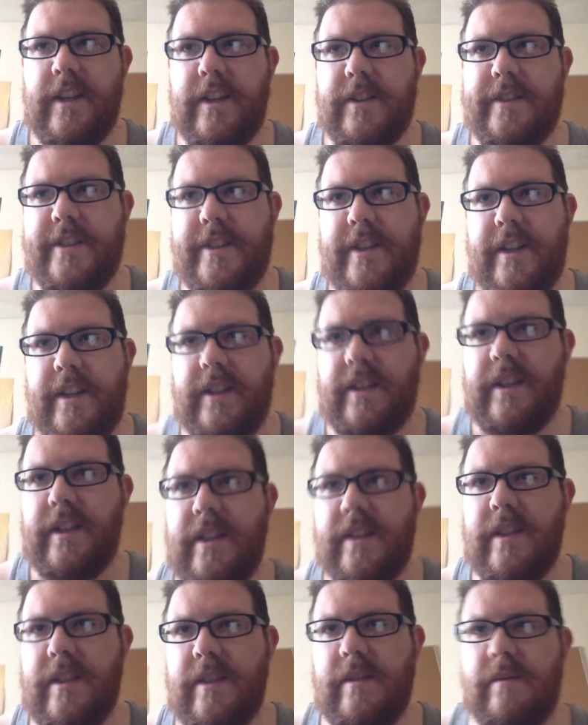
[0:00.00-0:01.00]
she
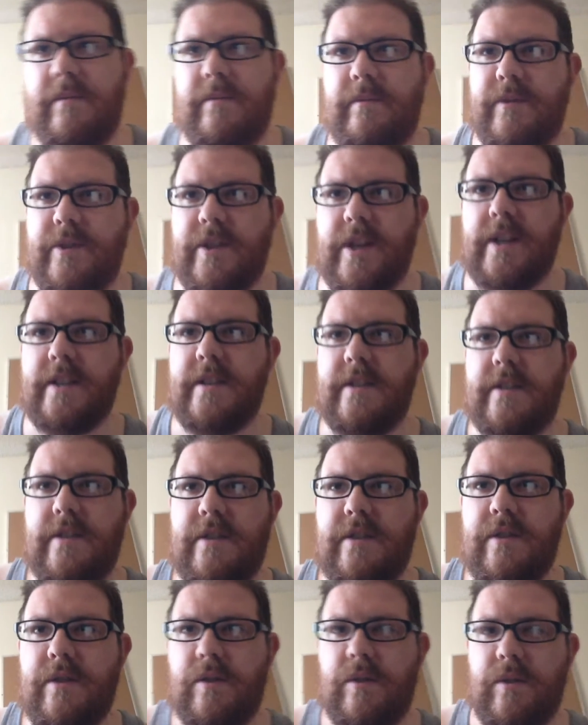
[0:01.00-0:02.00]
tries
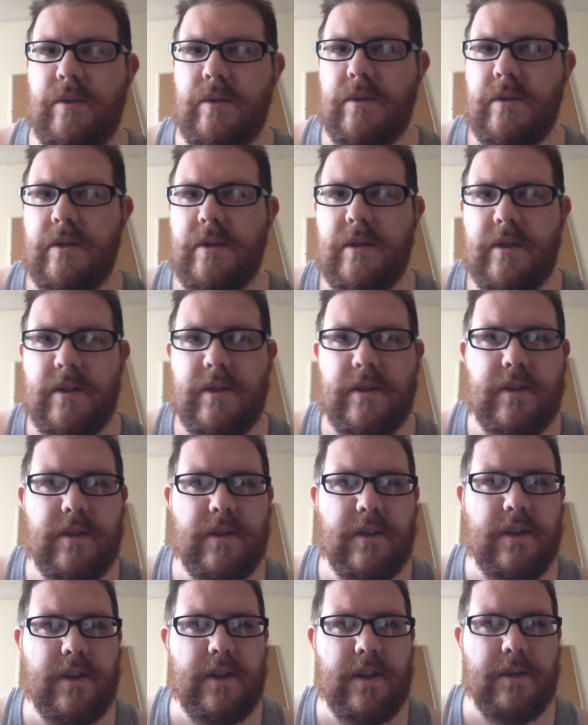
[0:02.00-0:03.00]
to
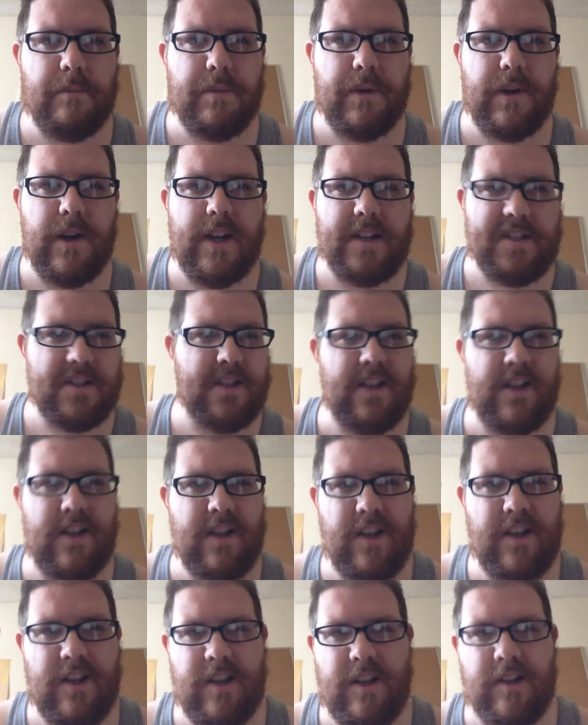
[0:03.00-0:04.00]
impress
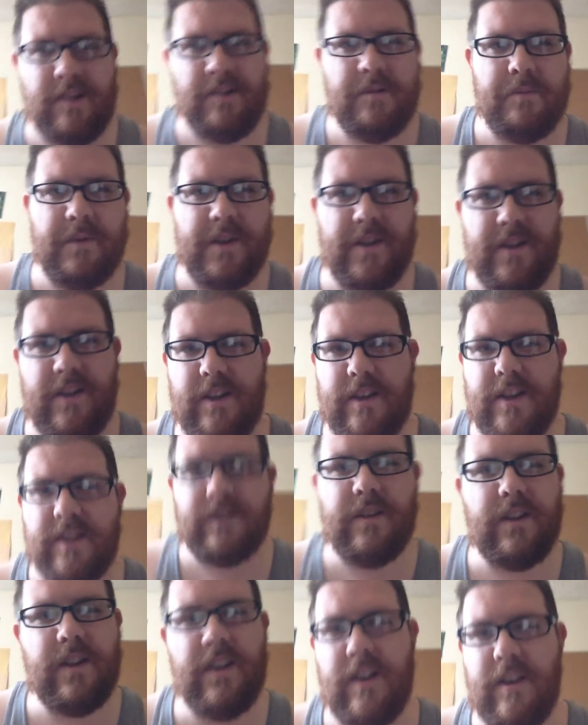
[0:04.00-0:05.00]
him that,
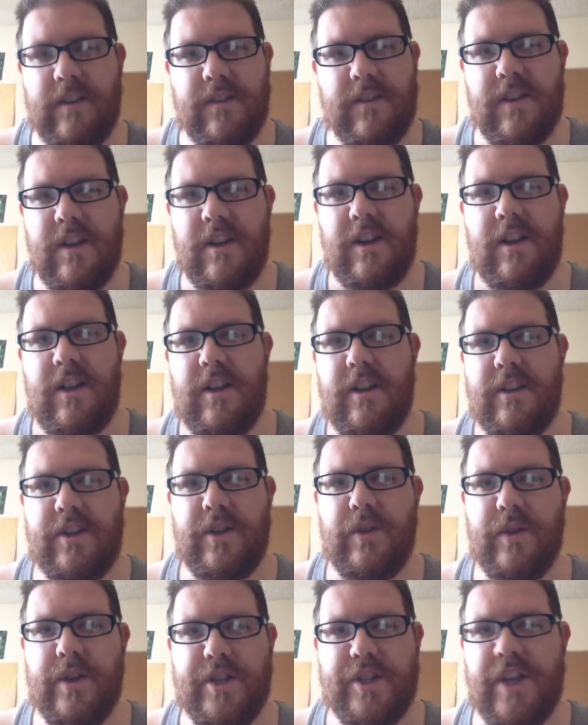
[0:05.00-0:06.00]
he's
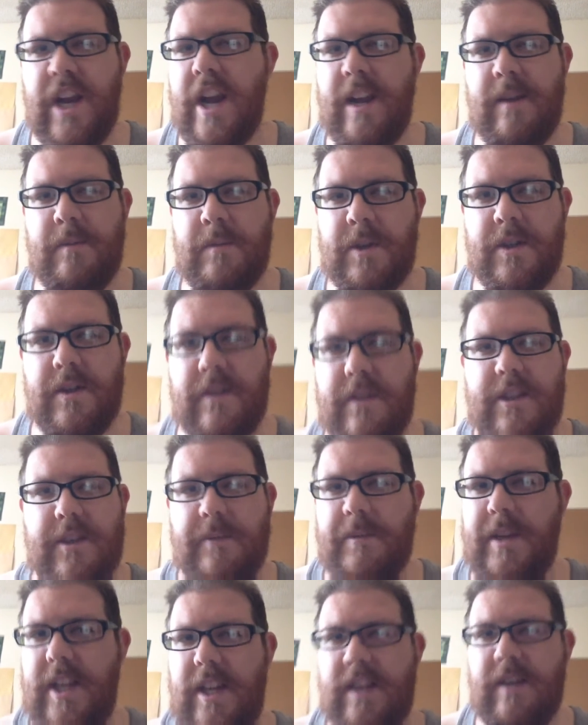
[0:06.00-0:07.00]
too ashamed to
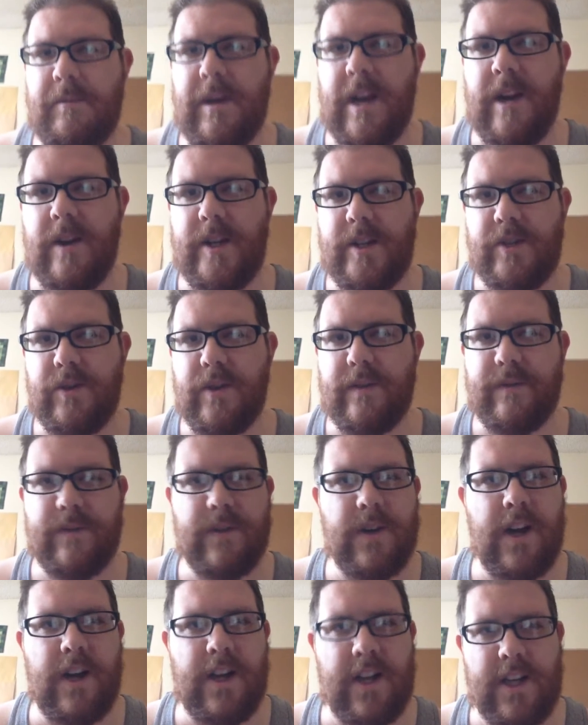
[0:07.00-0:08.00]
be married to a
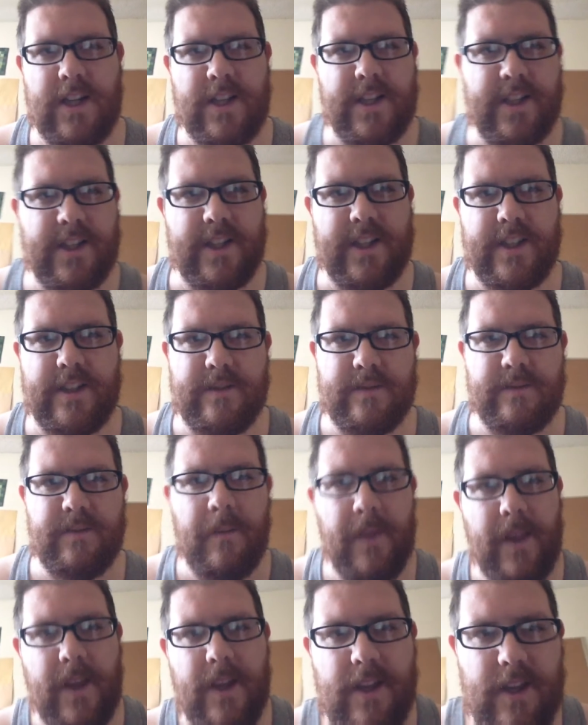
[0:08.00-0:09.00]
frog, and,
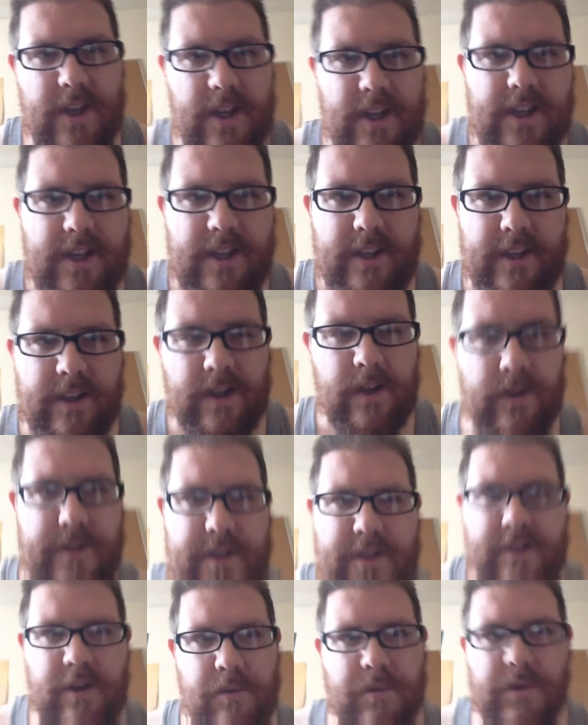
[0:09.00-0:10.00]
his
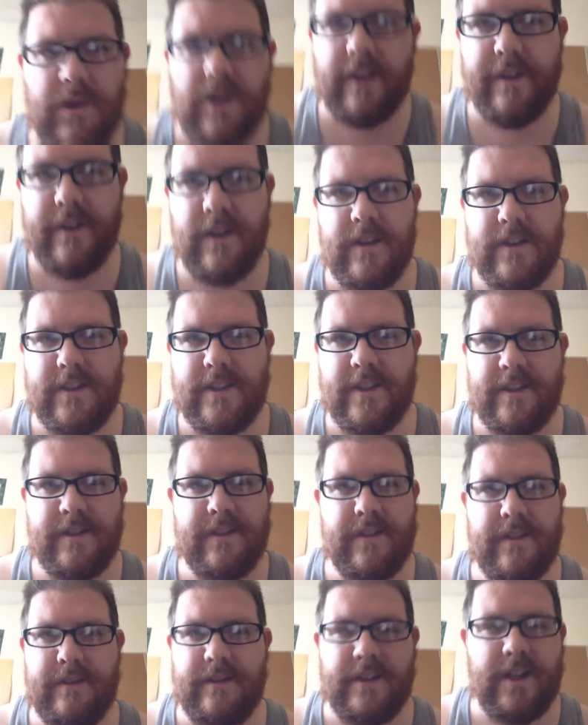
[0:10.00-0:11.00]
two brothers
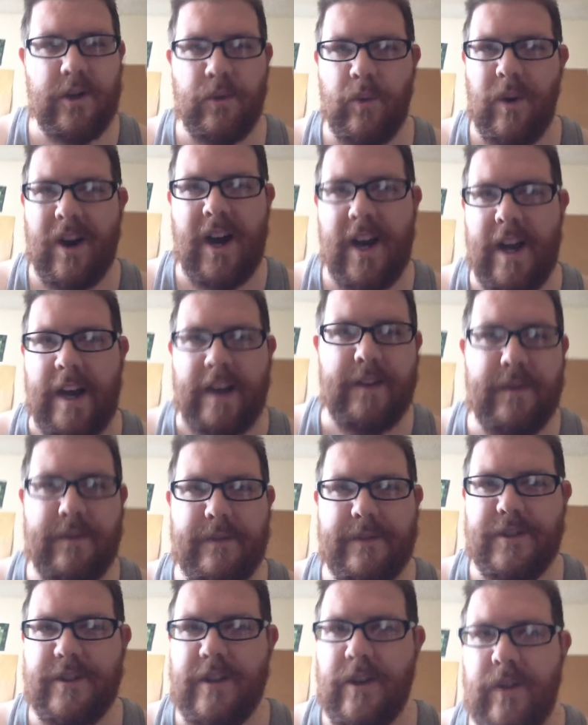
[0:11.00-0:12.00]
and their
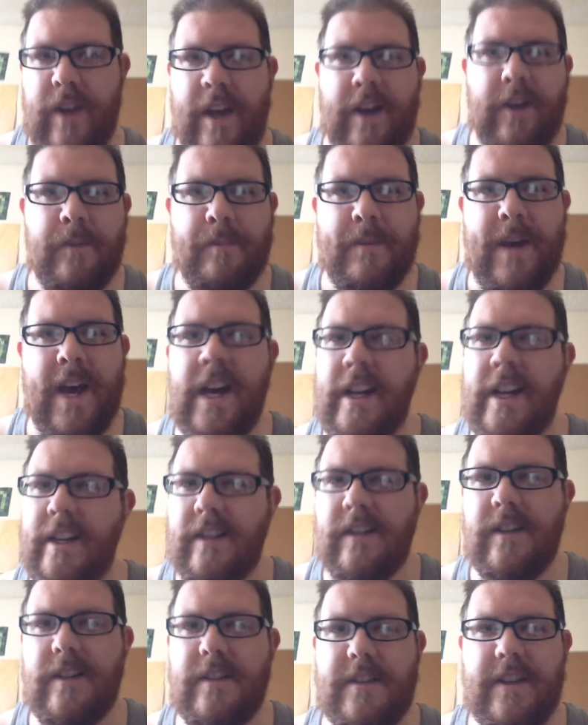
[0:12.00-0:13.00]
wives don't help
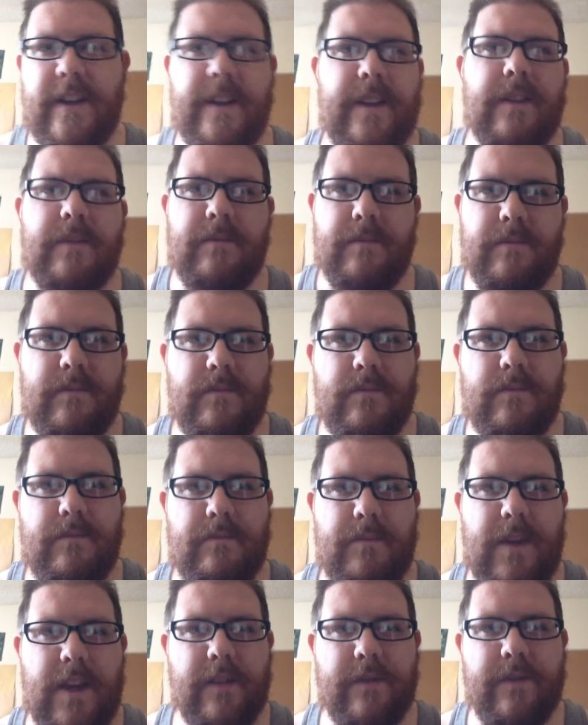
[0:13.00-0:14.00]
matters. They
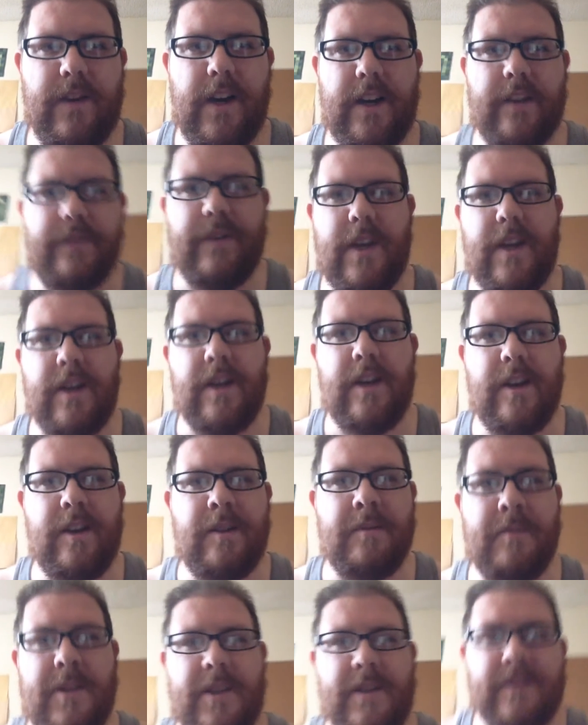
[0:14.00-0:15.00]
make fun of
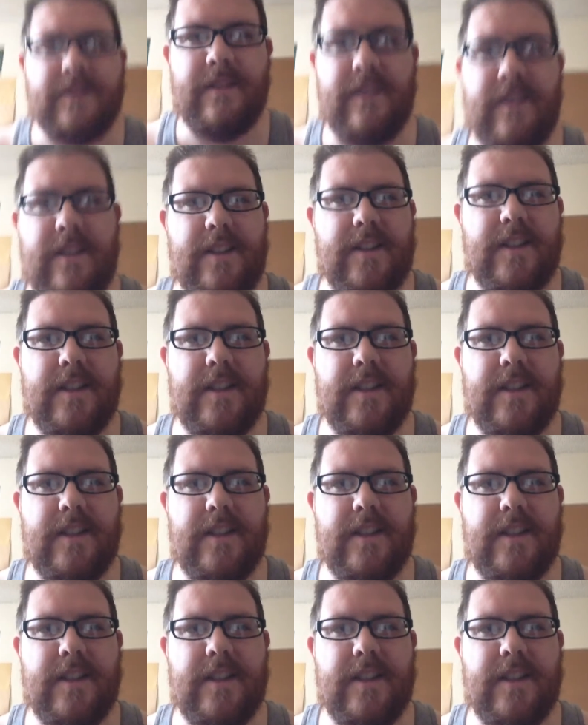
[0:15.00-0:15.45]
him, and,